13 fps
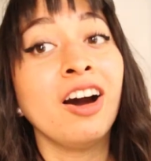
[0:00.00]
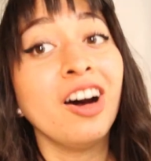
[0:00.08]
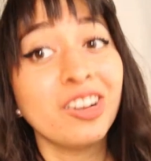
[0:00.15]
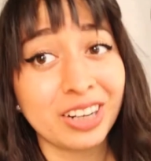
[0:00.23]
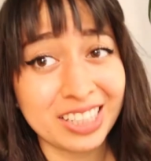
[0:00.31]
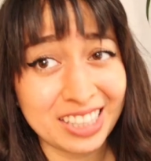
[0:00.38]

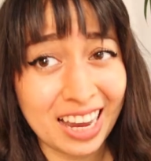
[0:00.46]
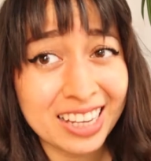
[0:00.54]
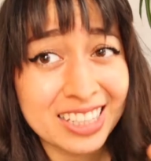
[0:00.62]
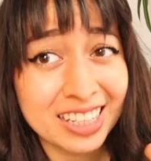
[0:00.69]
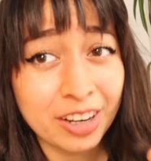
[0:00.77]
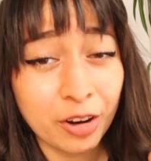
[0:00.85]
Alright,
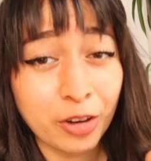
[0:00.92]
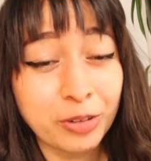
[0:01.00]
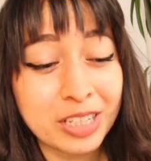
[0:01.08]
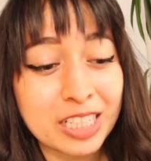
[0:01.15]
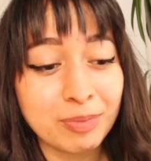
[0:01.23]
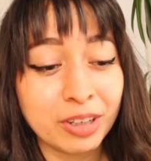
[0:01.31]
as I
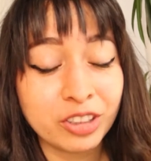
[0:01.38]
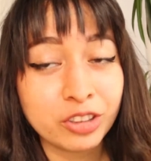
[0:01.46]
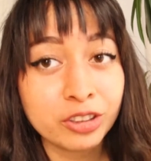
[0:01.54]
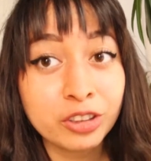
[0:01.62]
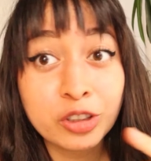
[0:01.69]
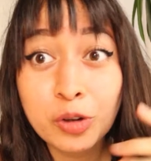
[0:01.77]
always
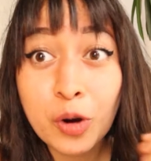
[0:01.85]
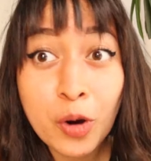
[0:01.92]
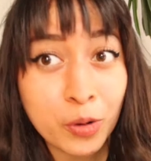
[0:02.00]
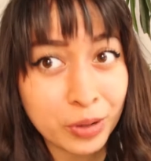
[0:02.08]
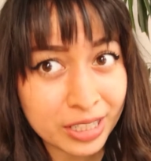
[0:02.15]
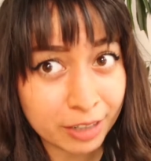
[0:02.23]
mention, you
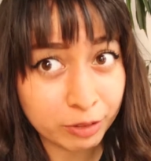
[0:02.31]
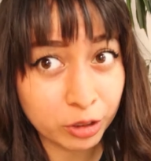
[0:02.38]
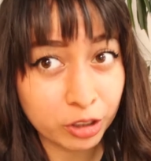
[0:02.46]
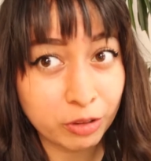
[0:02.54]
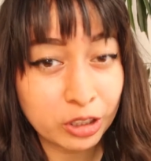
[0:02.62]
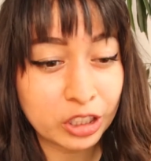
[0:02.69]
always have
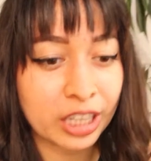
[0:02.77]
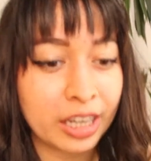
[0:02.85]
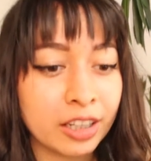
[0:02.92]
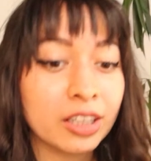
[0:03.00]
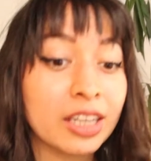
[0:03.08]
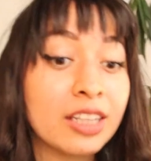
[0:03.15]
to double
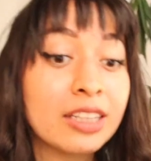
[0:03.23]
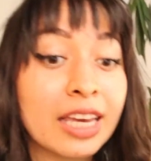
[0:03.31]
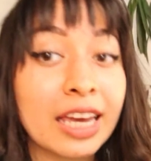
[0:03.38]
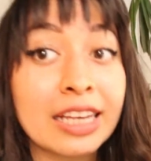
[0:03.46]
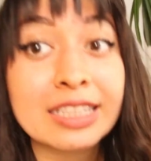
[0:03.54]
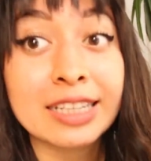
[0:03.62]
check in
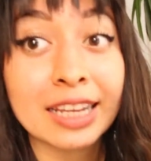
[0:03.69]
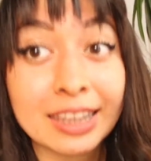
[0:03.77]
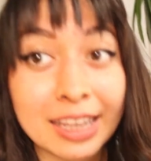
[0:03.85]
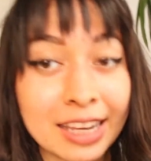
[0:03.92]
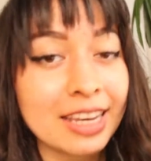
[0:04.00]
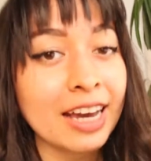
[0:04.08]
case
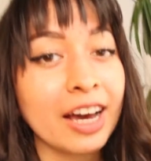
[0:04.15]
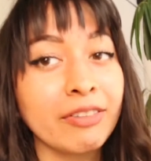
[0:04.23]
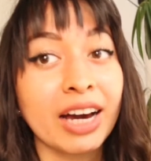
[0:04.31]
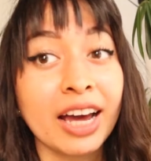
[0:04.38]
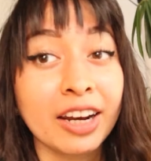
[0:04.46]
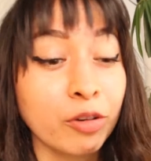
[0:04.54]
that they
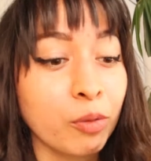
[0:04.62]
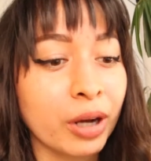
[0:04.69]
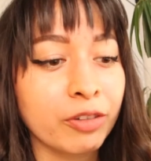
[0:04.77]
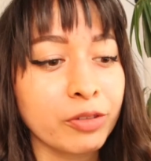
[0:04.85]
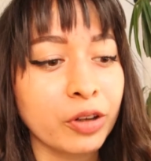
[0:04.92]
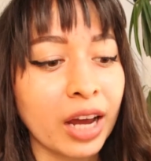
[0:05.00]
have added
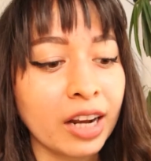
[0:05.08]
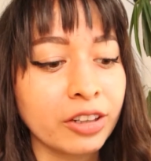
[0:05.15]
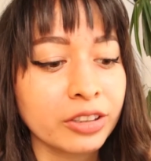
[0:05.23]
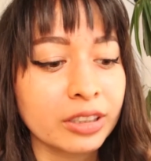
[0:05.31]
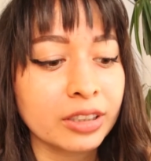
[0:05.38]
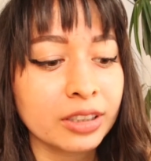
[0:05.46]
one of your
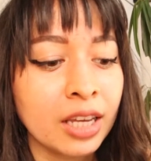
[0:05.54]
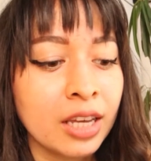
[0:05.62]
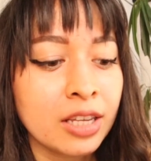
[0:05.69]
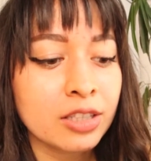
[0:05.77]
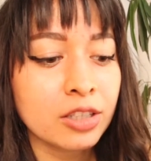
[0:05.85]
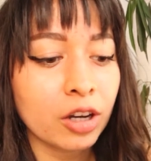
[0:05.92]
allergens.
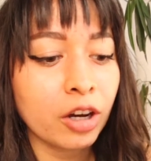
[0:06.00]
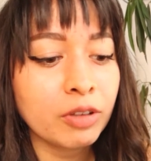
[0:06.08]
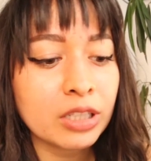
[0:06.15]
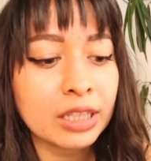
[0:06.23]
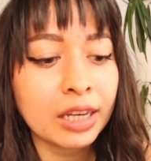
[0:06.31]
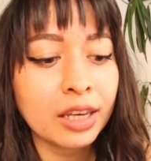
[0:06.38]
So
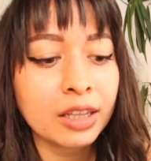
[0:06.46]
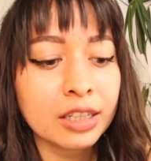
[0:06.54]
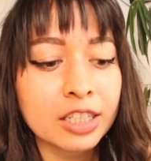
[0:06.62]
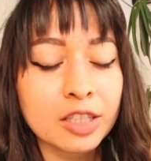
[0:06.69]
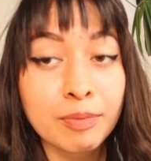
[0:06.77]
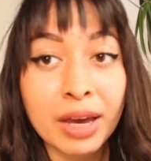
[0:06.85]
obviously in
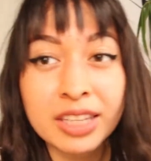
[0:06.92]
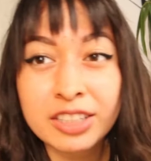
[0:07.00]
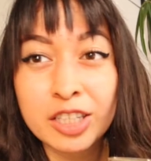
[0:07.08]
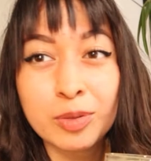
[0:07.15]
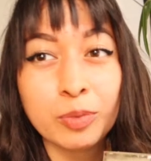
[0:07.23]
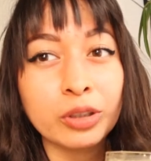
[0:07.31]
this
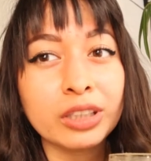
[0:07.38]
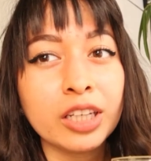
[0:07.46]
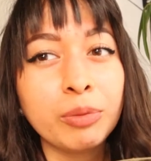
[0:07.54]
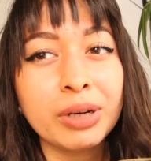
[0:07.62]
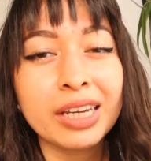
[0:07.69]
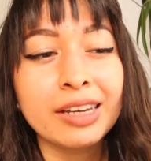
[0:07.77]
matcha
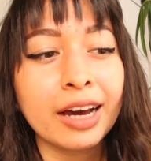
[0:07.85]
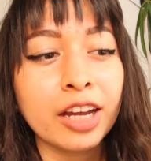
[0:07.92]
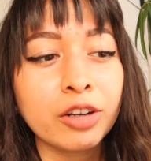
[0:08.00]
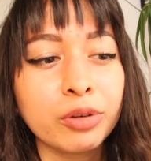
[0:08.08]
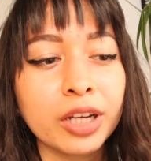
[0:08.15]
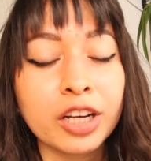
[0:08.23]
smoothie, we
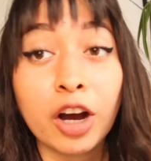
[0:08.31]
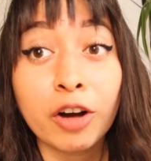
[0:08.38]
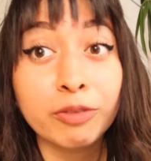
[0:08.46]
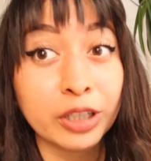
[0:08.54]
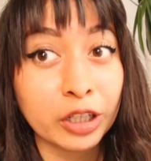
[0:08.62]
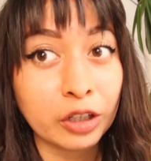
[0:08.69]
got rid
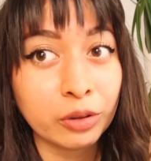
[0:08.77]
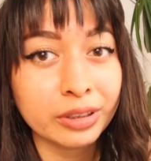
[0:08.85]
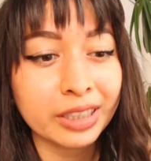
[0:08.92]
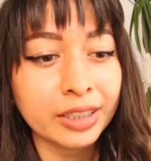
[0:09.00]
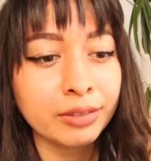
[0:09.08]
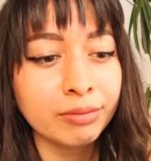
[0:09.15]
of the
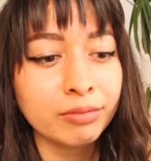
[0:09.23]
gluten,